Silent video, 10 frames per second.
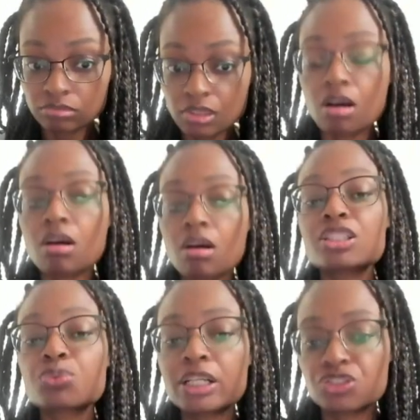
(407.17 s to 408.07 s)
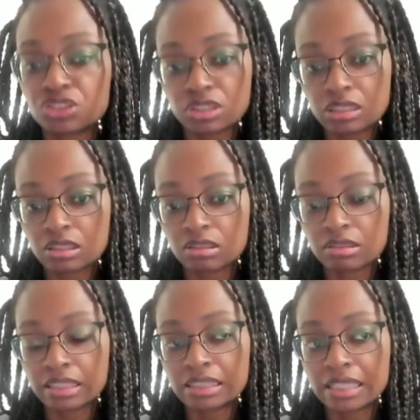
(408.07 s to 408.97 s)
All his righteousness
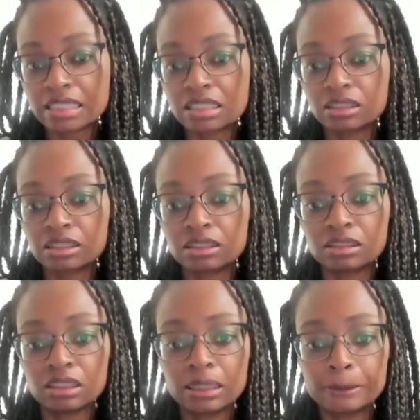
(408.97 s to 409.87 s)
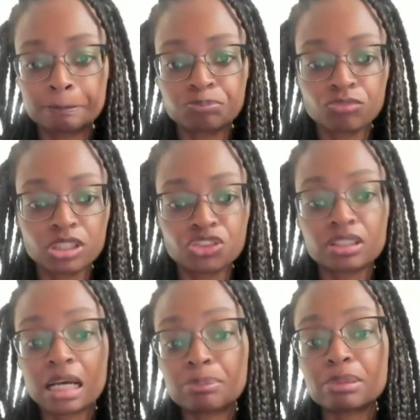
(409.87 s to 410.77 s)
that he has done shall
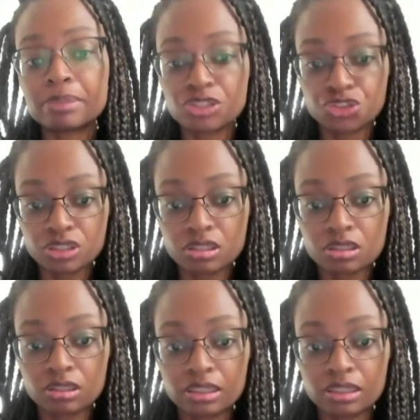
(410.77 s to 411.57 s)
not be mentioned.